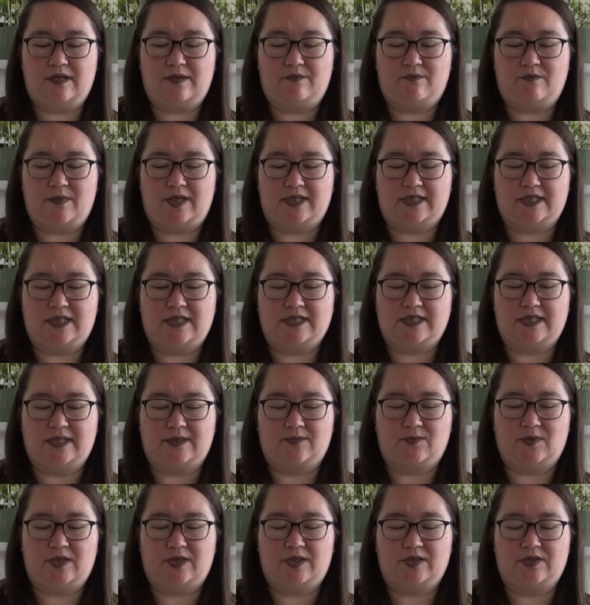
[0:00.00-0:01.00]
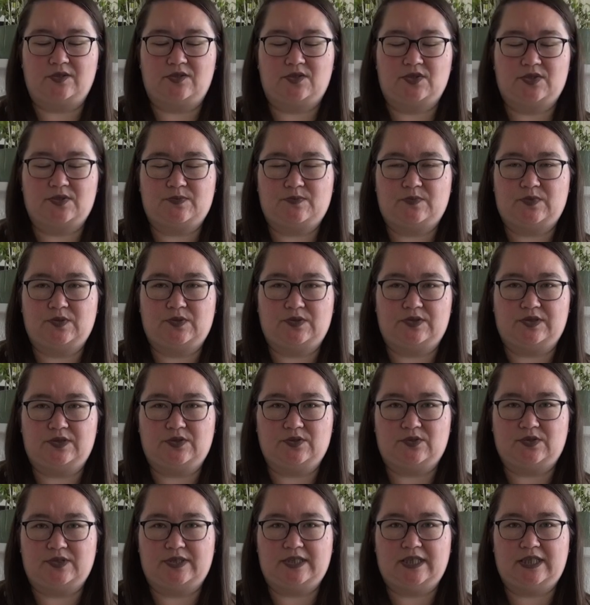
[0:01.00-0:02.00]
magnetic where you could just put
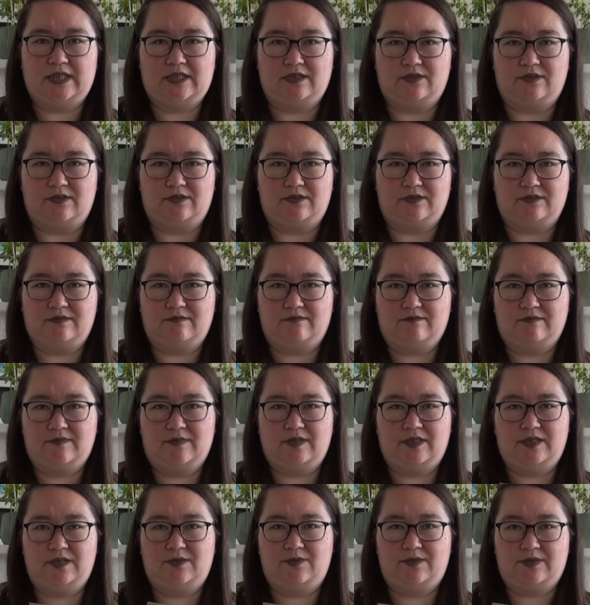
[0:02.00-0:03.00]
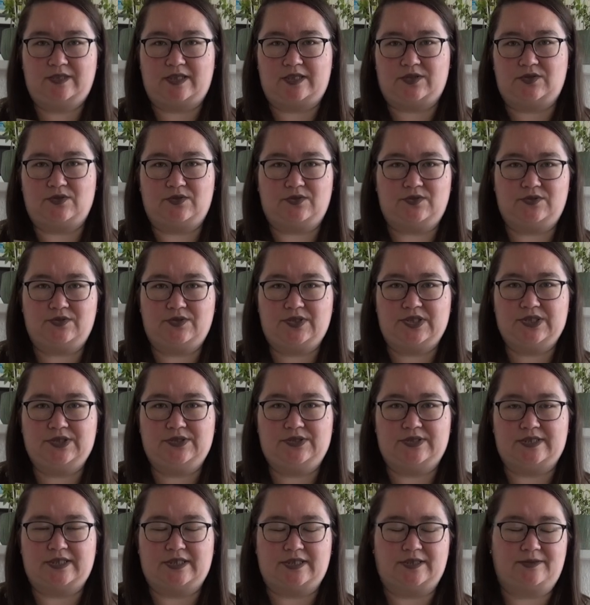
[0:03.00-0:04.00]
your needle on that you're not
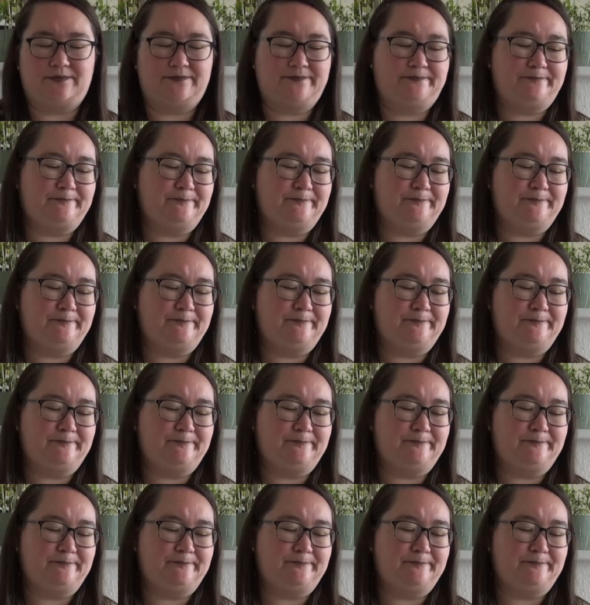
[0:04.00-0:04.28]
using.